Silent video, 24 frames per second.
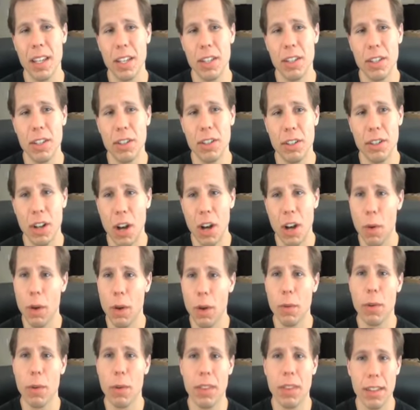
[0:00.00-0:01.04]
you're
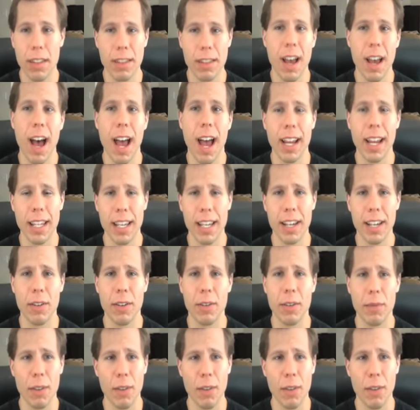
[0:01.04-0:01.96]
going with the tide here.